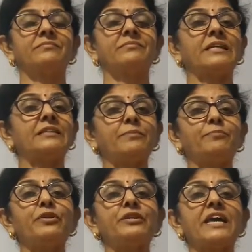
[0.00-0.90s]
Then the
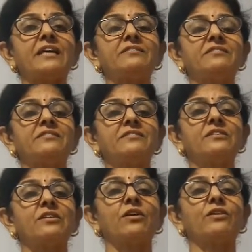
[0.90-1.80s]
poet has
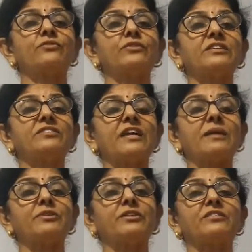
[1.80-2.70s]
also described
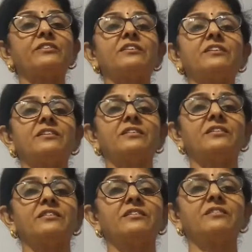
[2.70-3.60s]
a girl
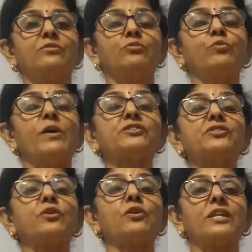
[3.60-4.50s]
who was
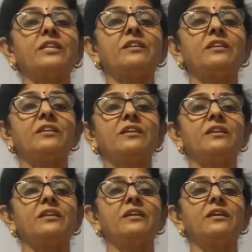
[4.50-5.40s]
tall
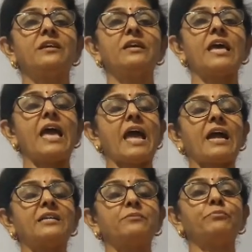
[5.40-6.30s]

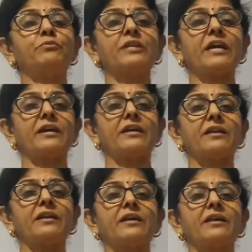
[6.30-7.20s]
and put her
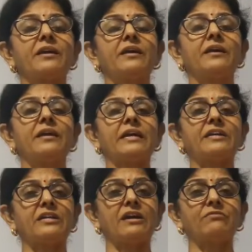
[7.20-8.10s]

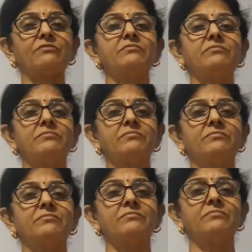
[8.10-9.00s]
head down.
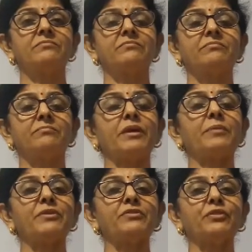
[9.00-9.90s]

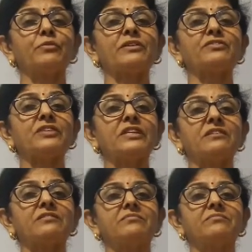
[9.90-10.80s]
Maybe she was sick,
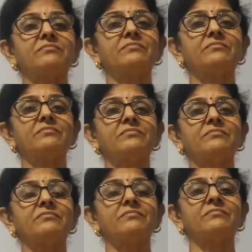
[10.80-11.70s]

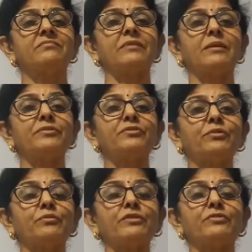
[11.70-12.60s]
maybe she
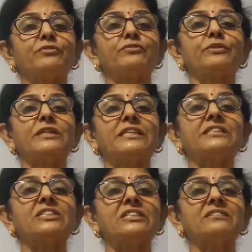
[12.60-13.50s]
was also in
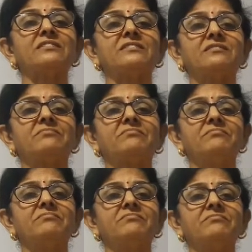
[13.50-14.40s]
stress,
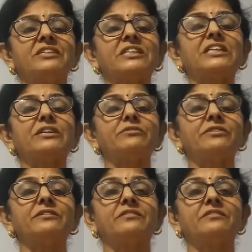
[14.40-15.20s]
grieved.